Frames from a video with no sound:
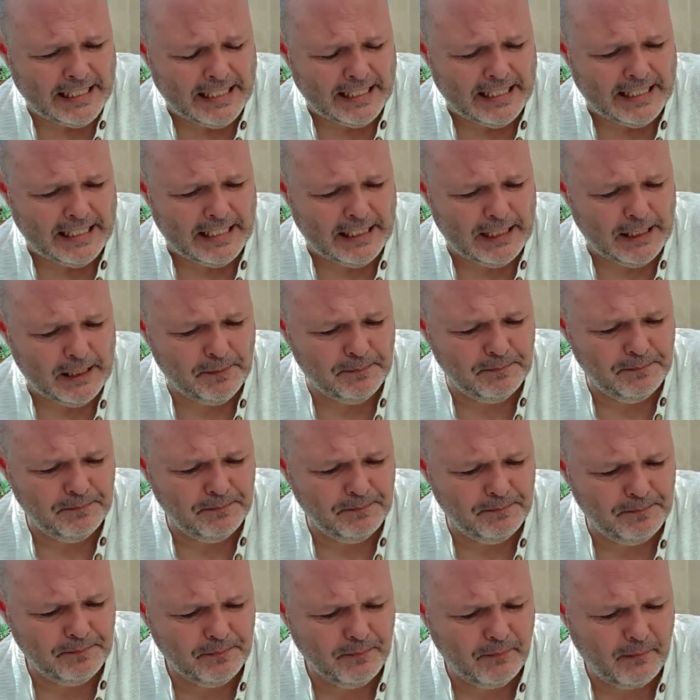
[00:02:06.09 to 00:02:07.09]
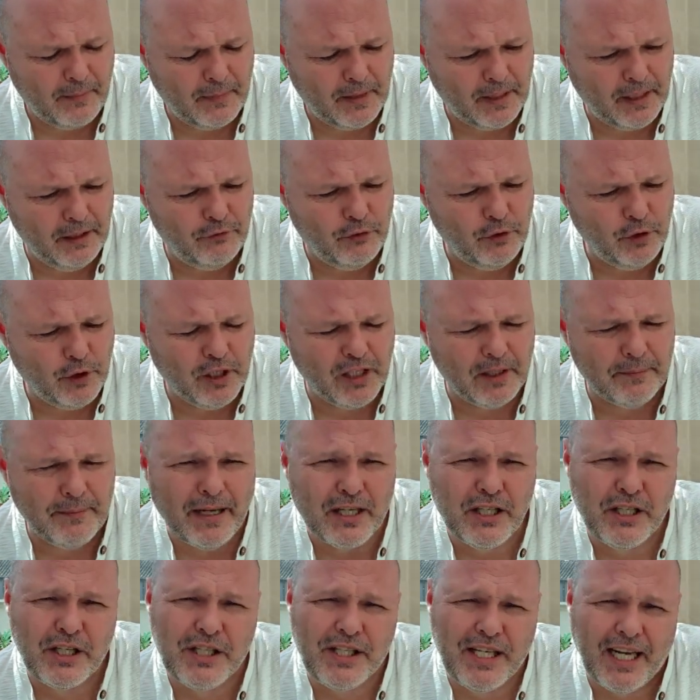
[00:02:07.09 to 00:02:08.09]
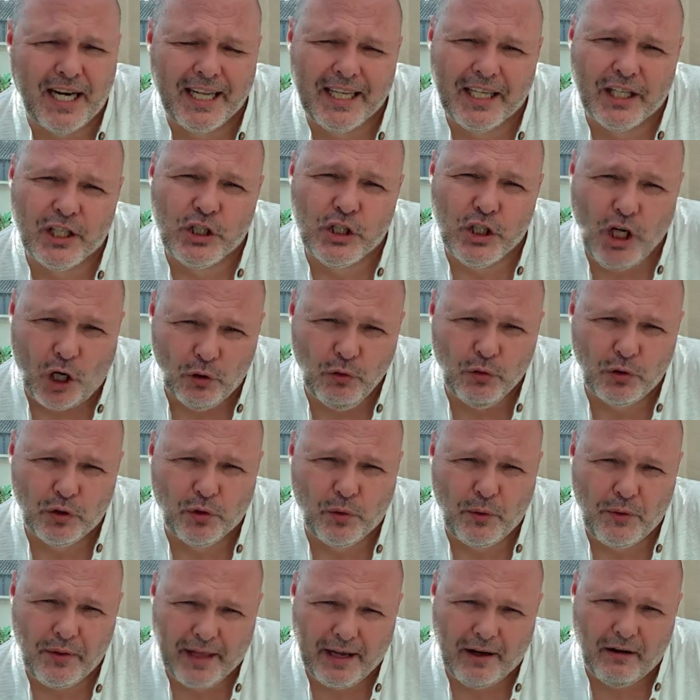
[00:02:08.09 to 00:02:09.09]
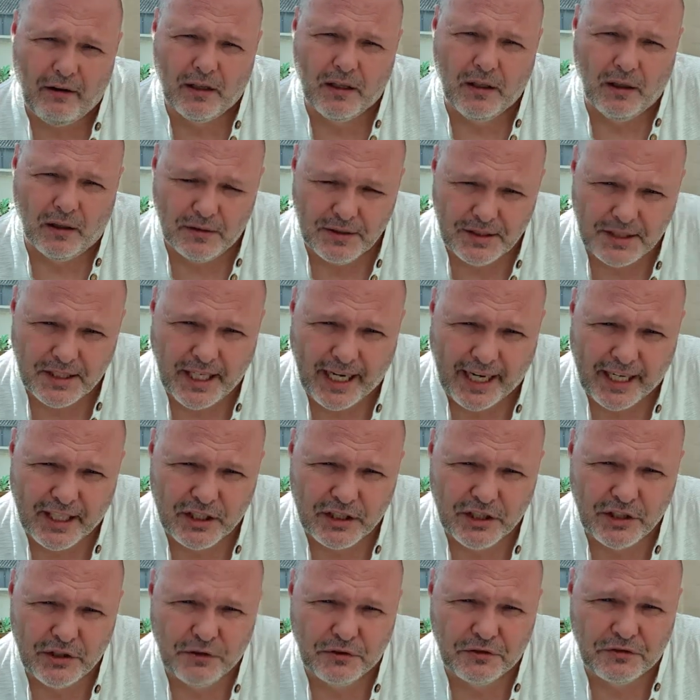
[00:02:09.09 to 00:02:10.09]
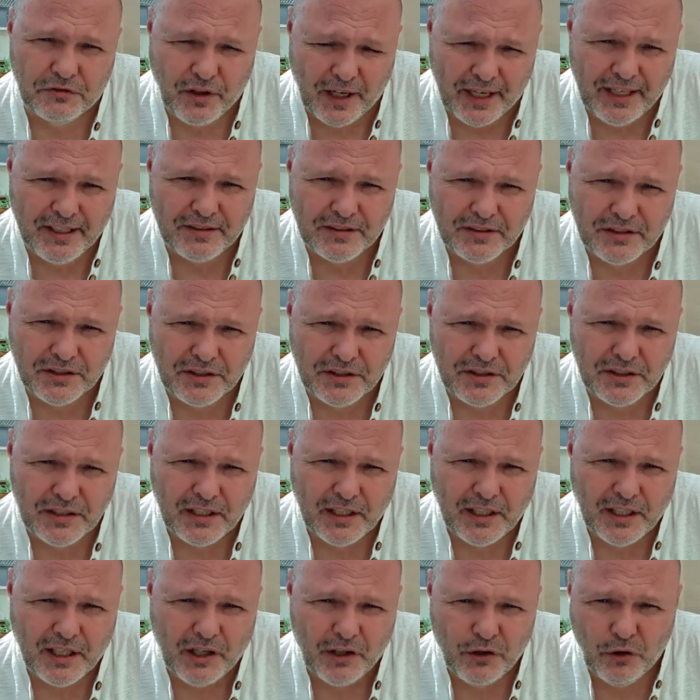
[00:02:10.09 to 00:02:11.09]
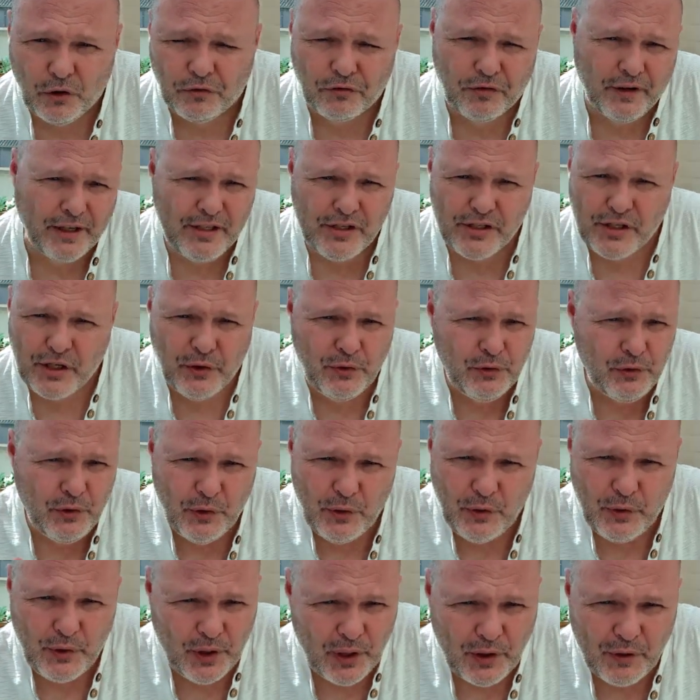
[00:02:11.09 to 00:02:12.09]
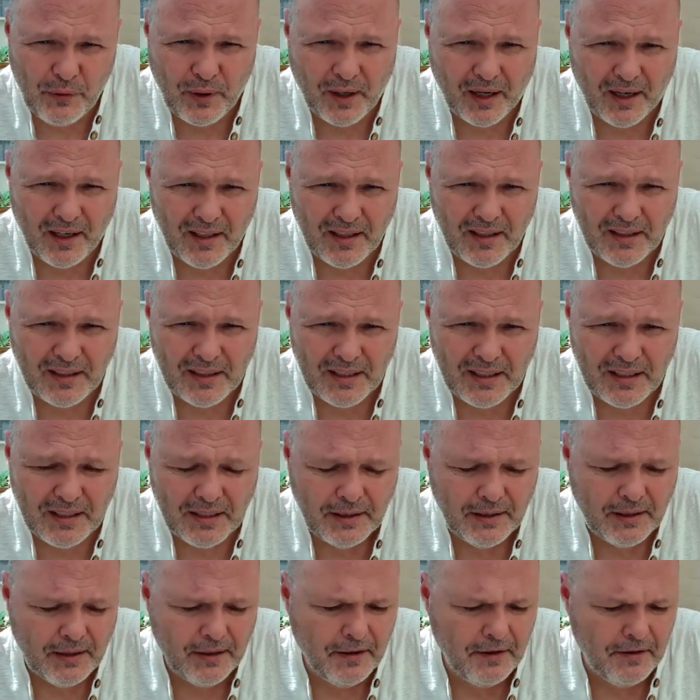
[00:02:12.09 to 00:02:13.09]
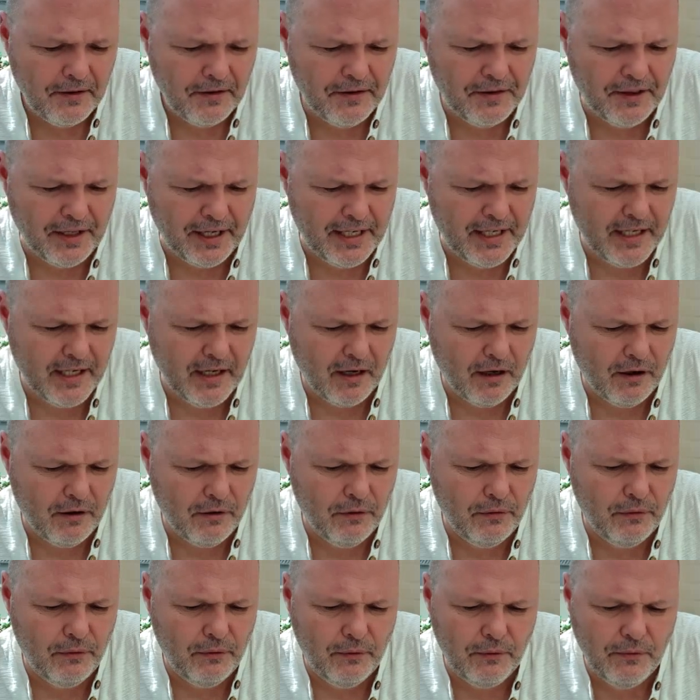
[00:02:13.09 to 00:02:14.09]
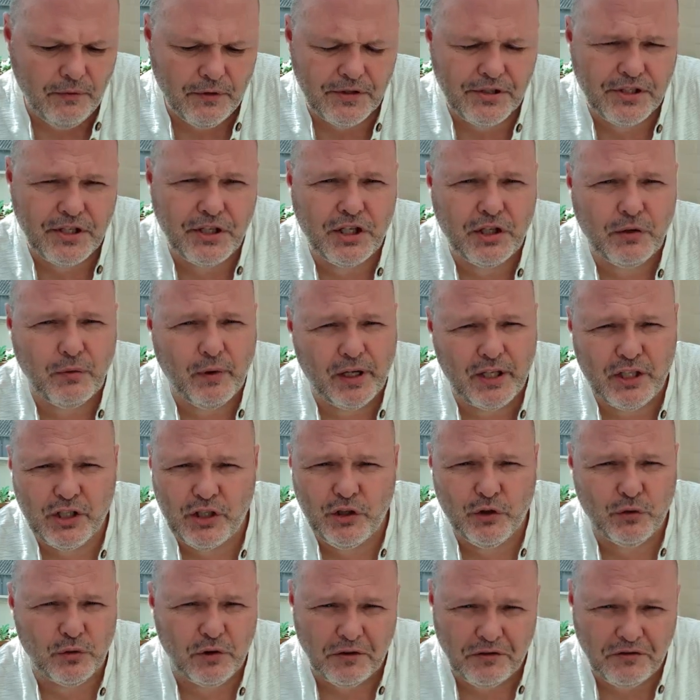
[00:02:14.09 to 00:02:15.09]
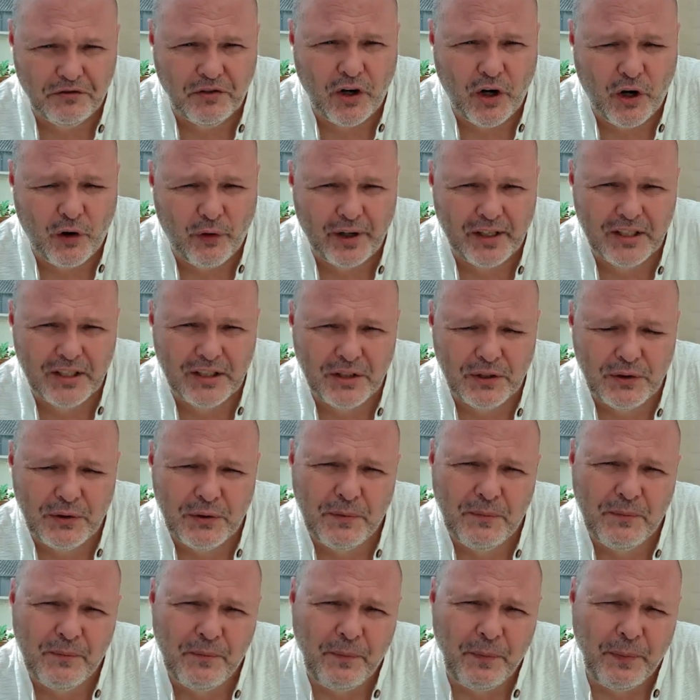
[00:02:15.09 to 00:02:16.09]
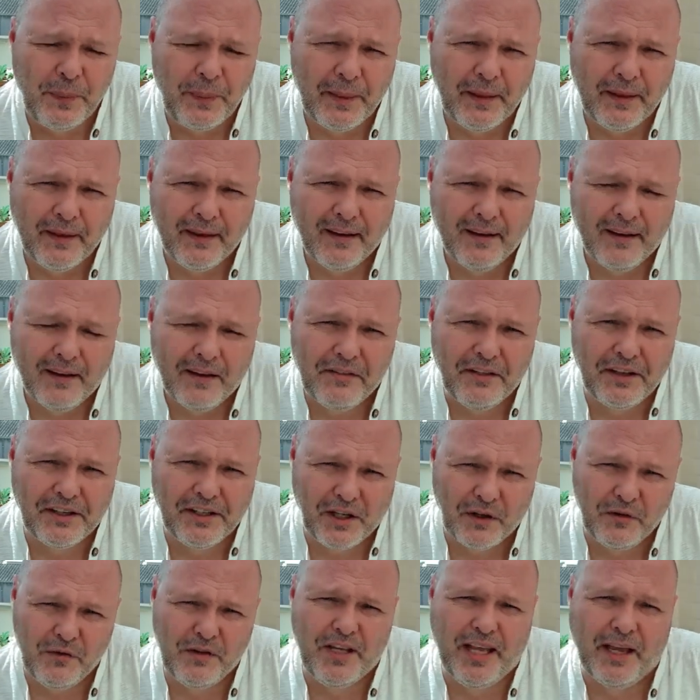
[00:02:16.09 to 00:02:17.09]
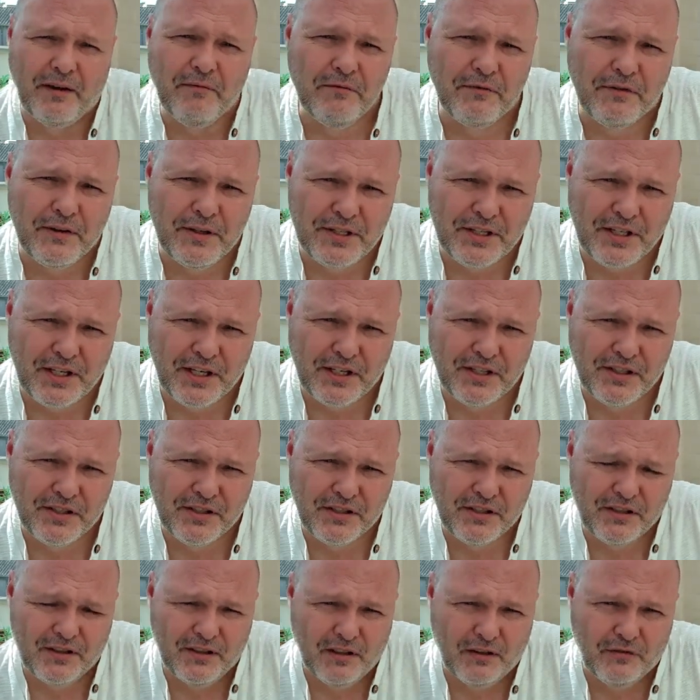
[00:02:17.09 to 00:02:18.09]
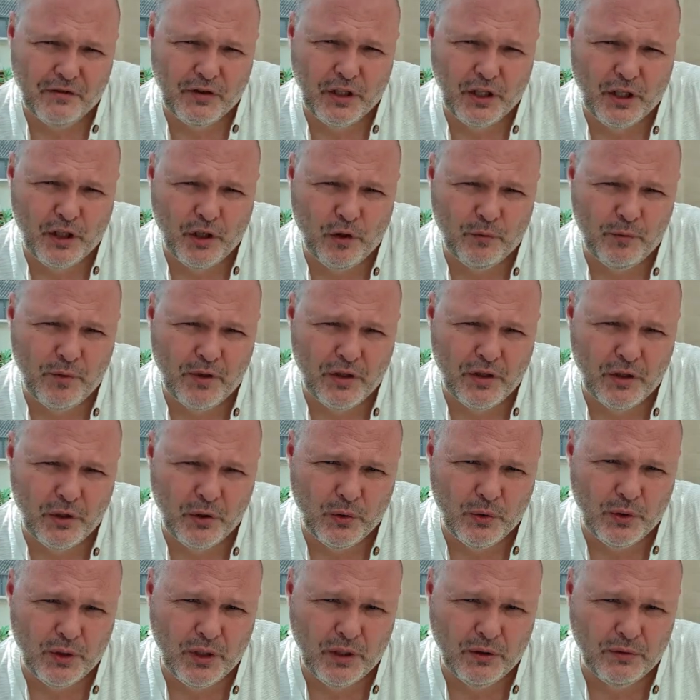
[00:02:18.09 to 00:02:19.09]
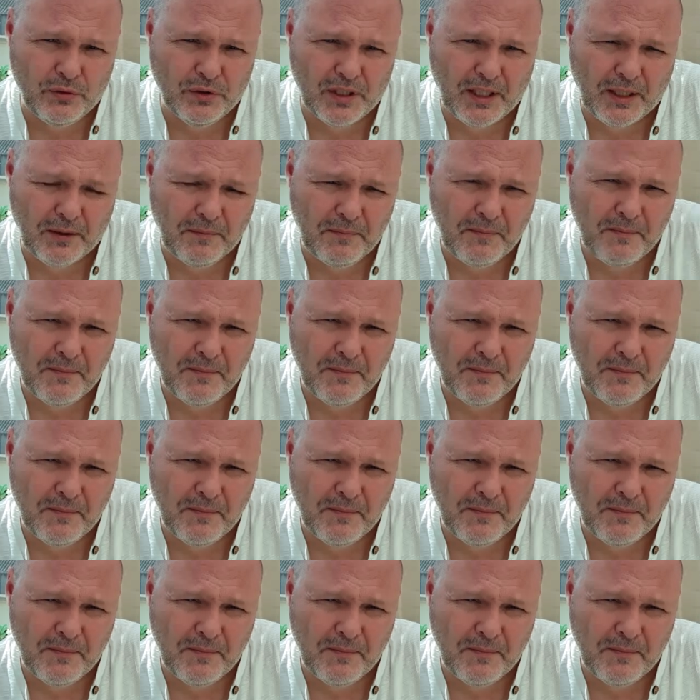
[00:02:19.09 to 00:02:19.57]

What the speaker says: If you can imagine telling a joke without a context to your friends know who you are, they know the situation you're referring to, they know the emphasis of the humour that you're using,